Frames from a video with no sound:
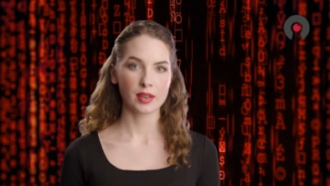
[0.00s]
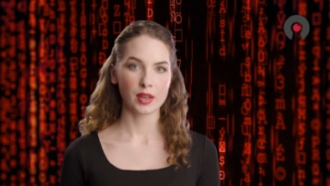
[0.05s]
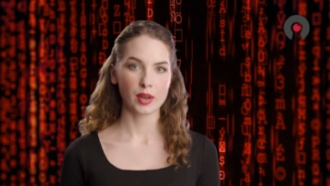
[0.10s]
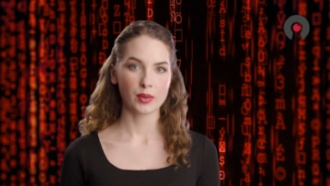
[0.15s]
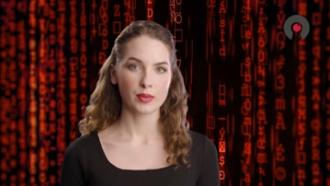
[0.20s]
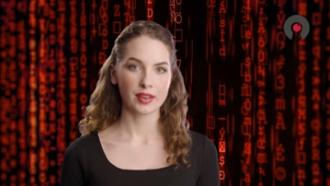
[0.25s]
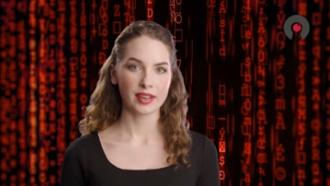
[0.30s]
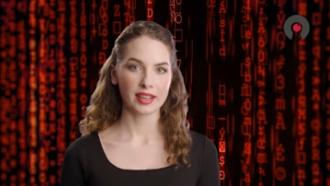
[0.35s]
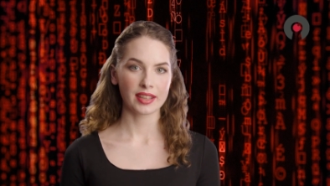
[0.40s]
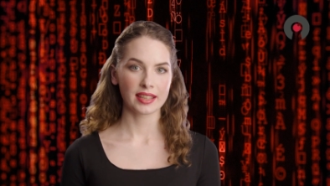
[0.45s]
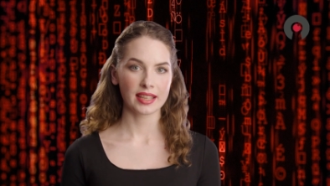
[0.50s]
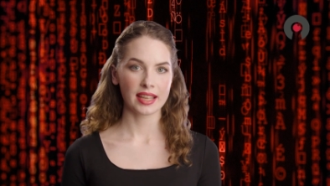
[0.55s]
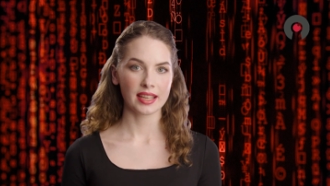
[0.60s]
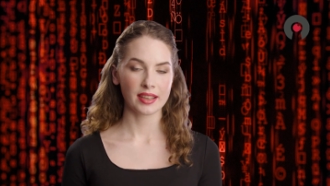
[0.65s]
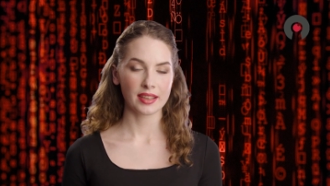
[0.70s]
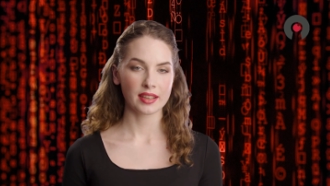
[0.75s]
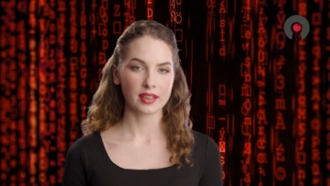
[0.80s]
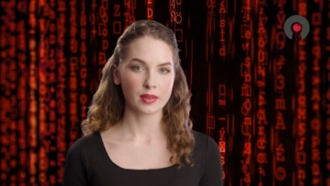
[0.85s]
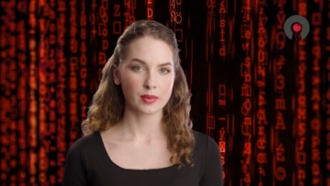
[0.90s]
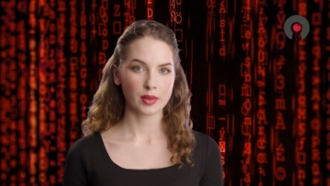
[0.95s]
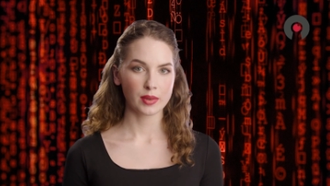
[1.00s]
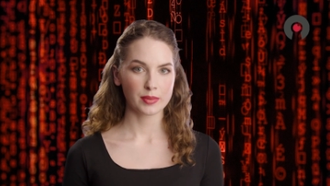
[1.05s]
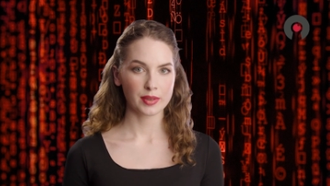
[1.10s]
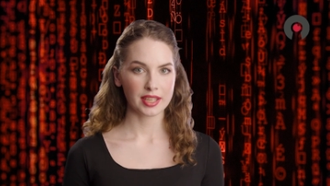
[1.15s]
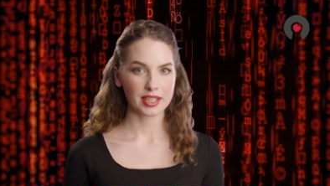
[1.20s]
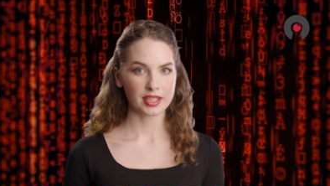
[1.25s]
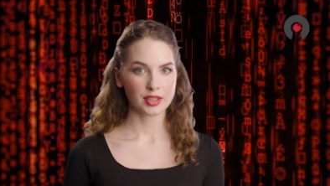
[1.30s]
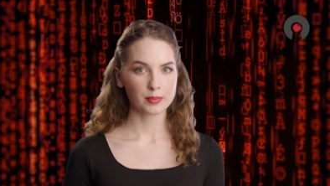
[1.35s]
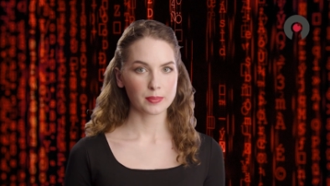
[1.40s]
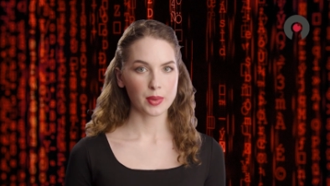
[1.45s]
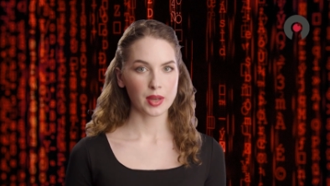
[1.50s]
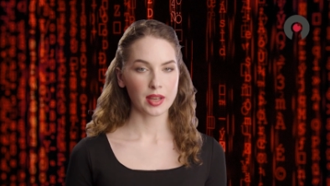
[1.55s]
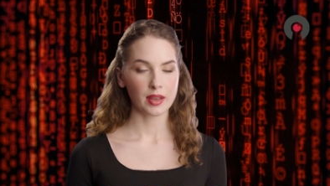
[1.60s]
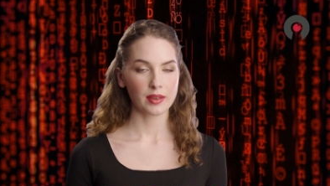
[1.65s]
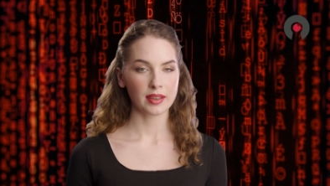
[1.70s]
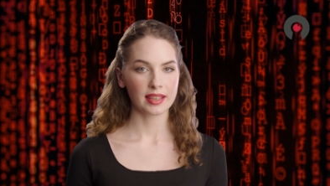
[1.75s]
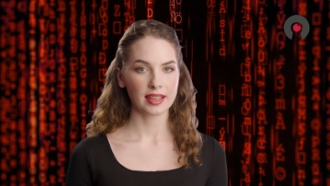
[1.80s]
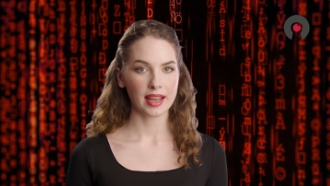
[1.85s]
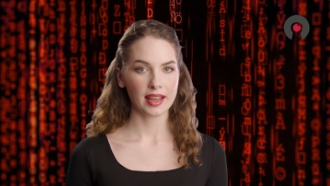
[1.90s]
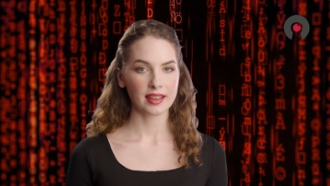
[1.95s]
organizations will need to
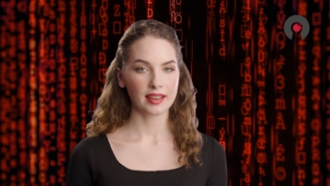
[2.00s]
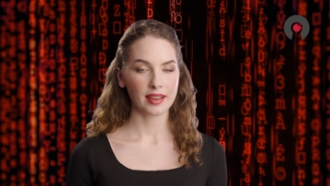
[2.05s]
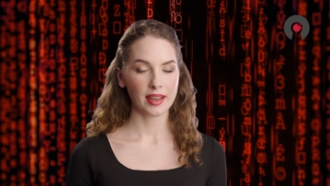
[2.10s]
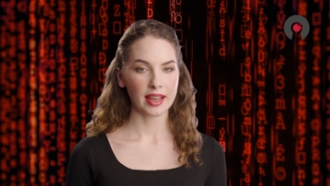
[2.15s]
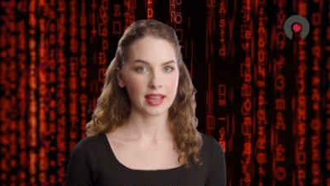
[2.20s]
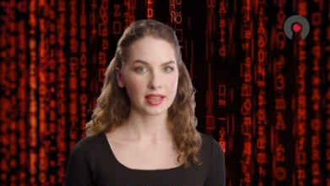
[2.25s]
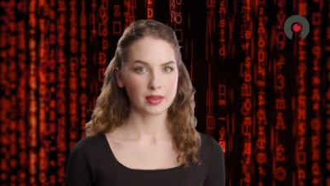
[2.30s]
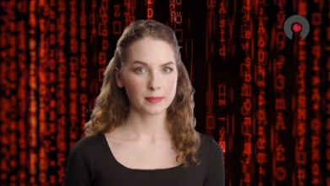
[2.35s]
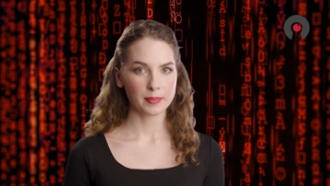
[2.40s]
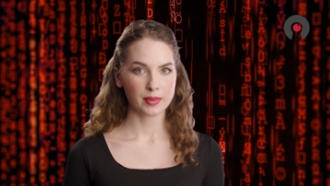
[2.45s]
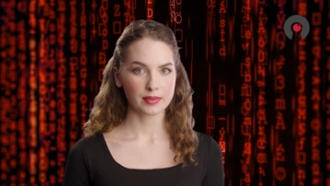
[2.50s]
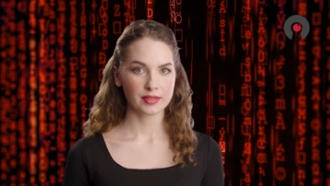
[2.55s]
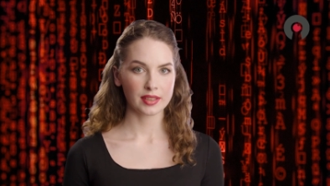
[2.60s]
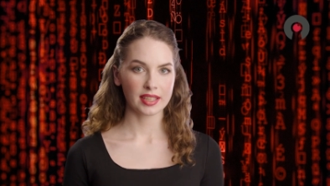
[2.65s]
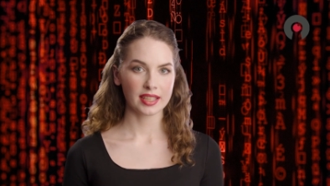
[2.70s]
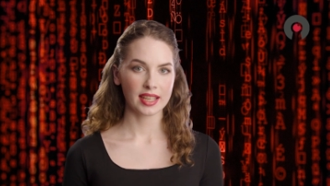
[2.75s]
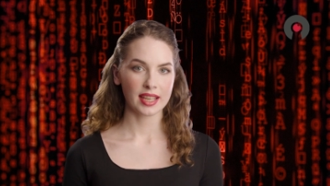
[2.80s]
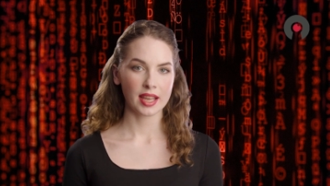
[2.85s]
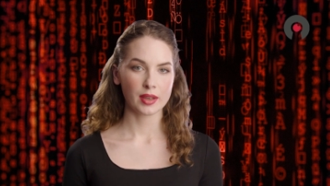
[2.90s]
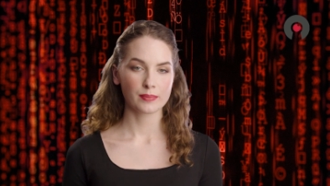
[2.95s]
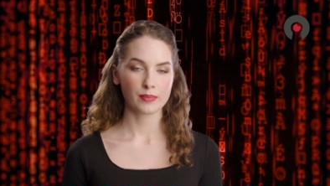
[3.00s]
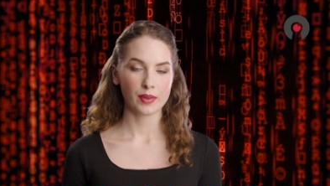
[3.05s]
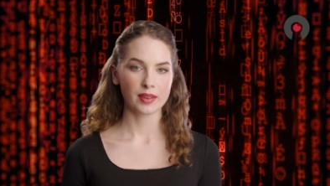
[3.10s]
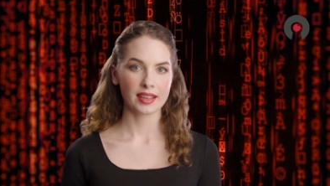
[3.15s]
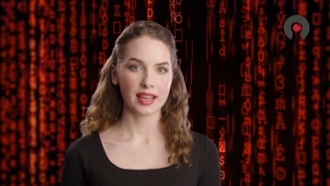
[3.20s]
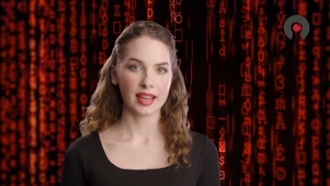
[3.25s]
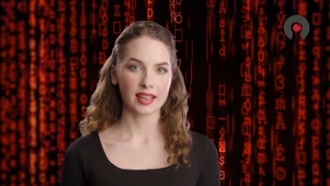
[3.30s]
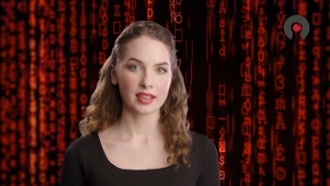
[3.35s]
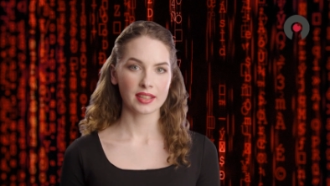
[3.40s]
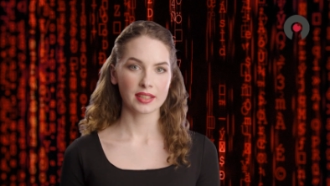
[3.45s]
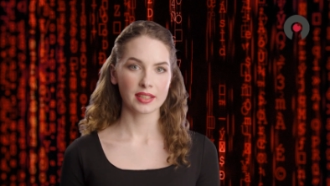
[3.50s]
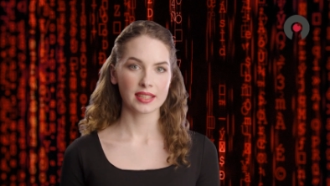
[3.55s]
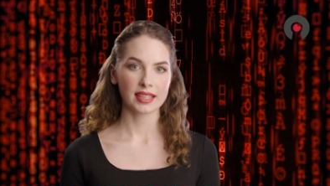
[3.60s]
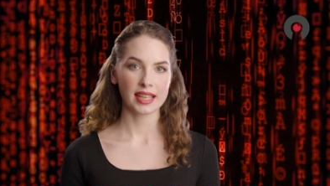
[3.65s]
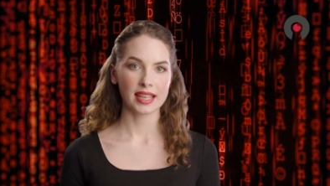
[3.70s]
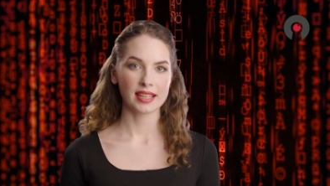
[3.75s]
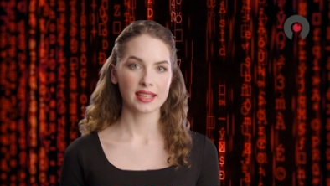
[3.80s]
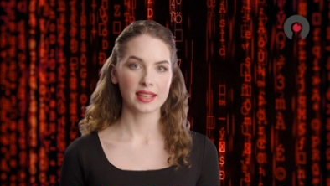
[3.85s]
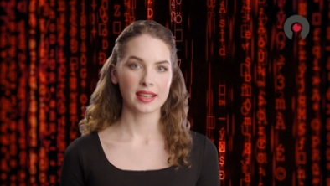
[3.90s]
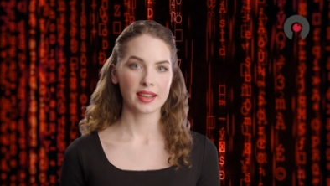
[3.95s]
prioritize data privacy and
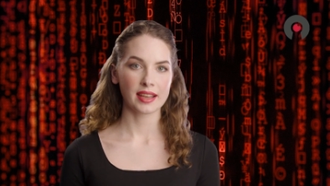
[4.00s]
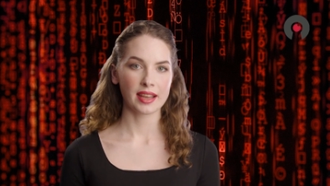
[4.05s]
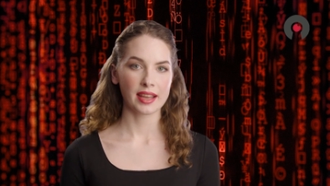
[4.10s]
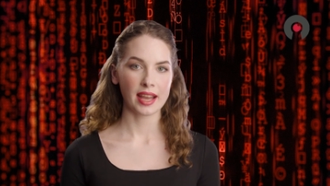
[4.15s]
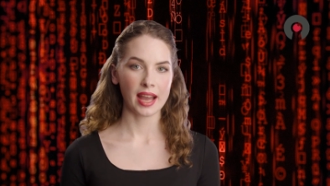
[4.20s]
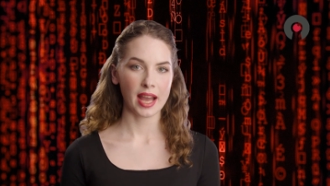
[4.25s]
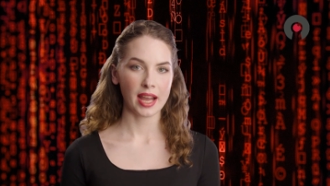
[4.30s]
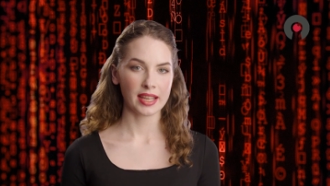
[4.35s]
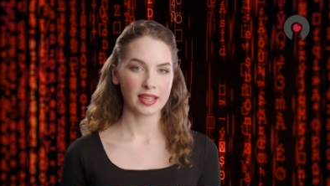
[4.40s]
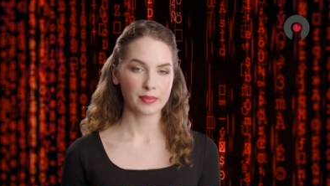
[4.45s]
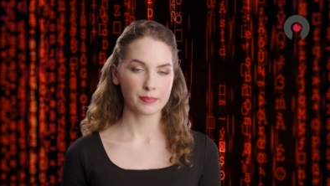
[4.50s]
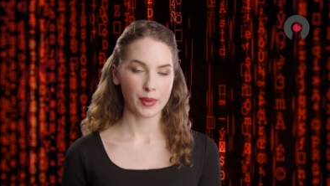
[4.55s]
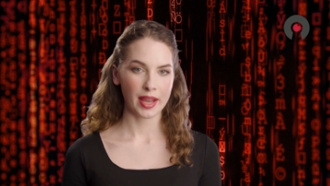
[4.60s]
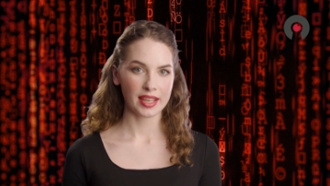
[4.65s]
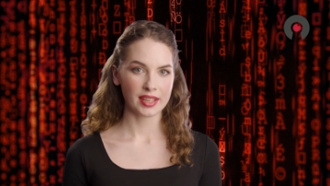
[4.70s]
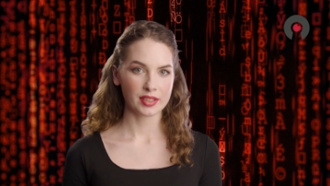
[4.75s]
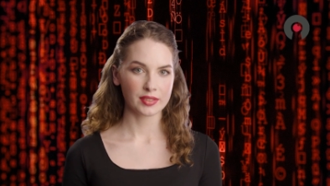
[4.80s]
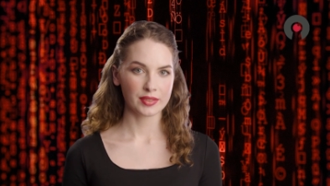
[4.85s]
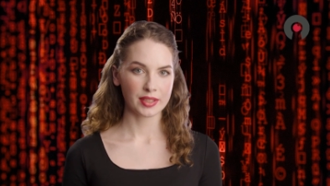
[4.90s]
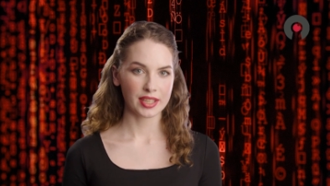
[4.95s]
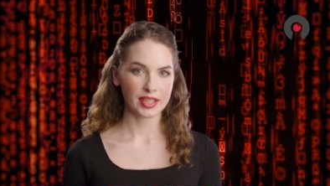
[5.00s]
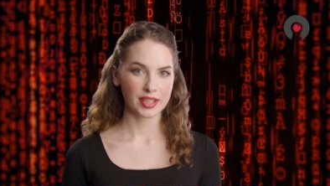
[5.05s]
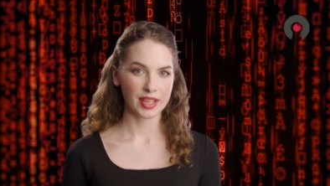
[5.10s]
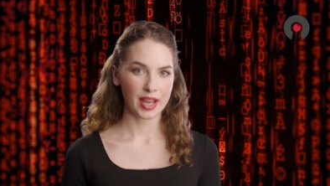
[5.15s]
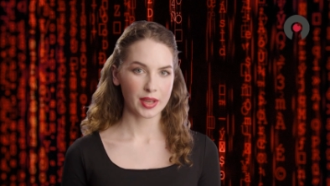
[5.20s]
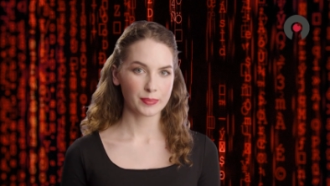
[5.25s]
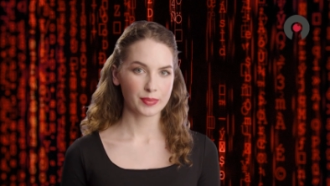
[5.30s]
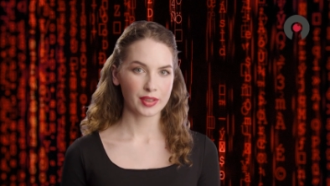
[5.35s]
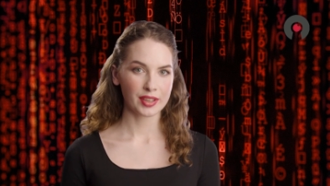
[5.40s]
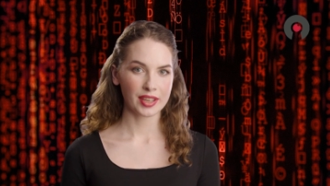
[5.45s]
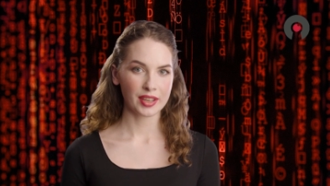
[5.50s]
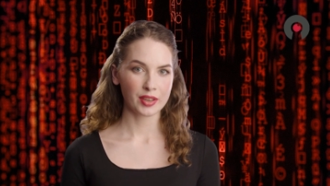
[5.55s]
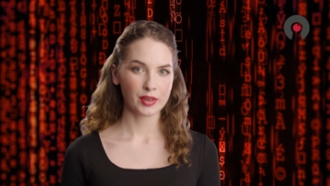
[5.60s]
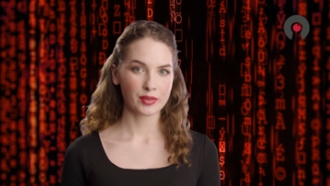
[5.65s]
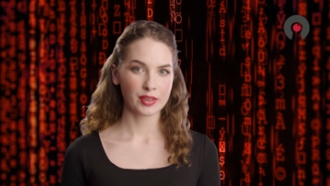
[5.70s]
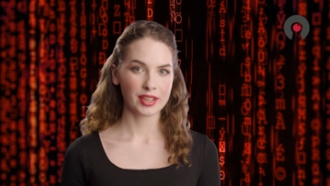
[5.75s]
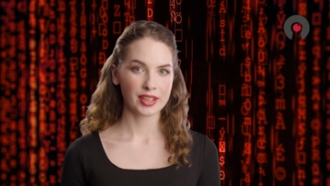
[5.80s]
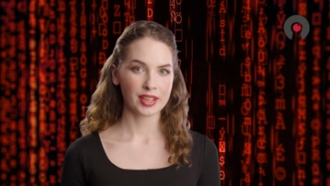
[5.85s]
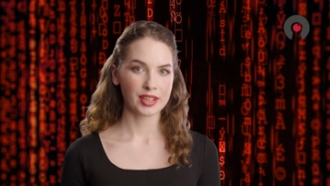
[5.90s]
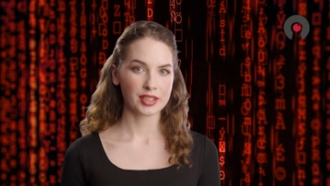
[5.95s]
protection as a key aspect of their
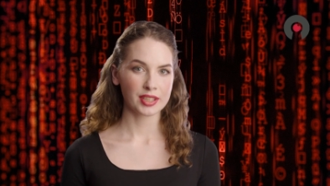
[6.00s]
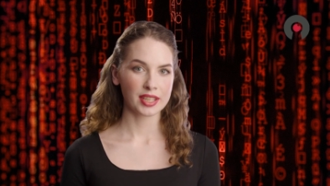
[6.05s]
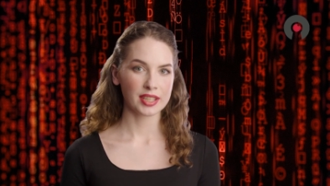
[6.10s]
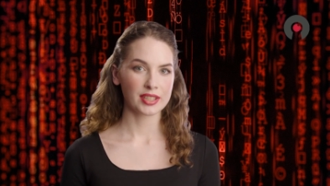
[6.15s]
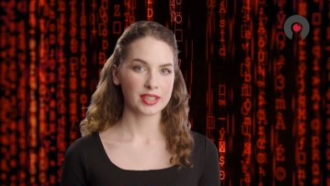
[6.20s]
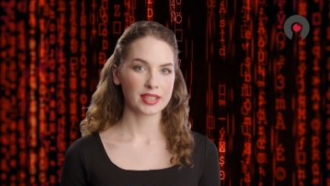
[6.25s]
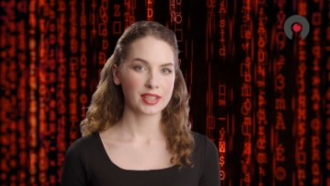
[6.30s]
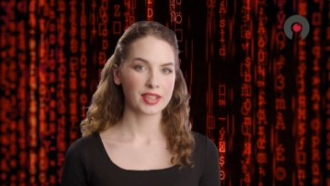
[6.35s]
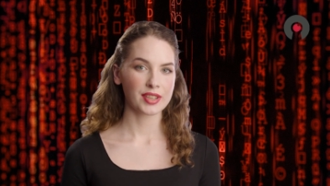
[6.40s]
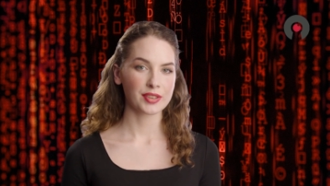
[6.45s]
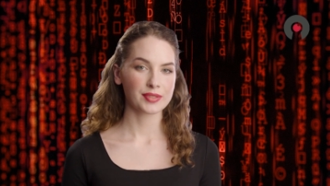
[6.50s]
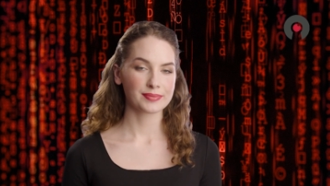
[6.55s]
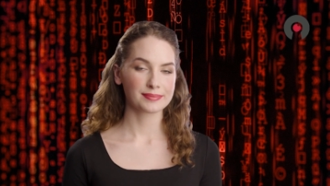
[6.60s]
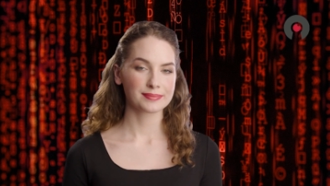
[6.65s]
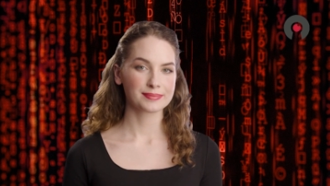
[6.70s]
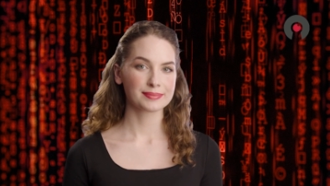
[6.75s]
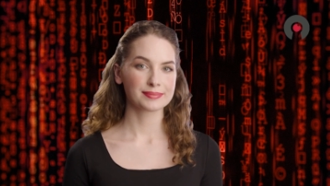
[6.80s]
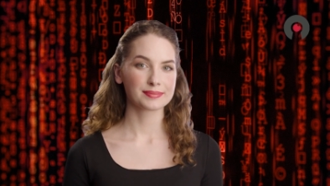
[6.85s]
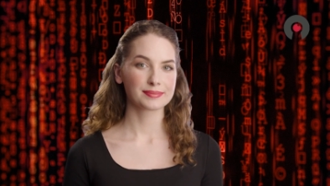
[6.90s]
cybersecurity strategy.